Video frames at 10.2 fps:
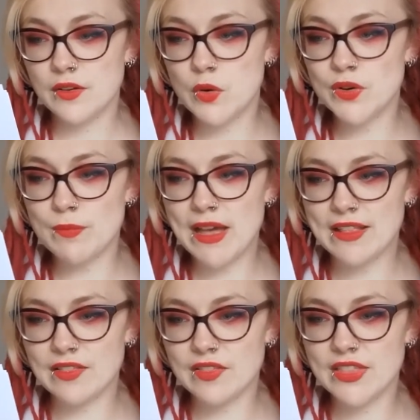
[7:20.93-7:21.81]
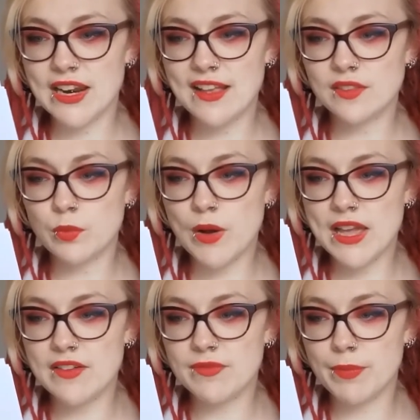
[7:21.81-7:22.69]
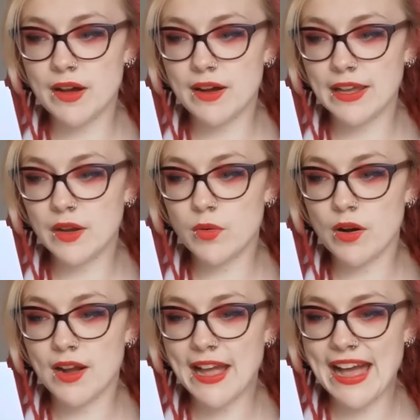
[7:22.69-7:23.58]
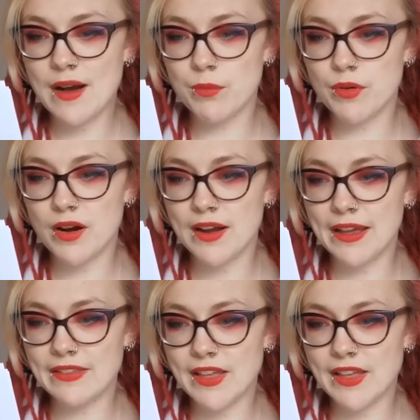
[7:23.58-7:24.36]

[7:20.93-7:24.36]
Good men, the last wave by, cry how bright,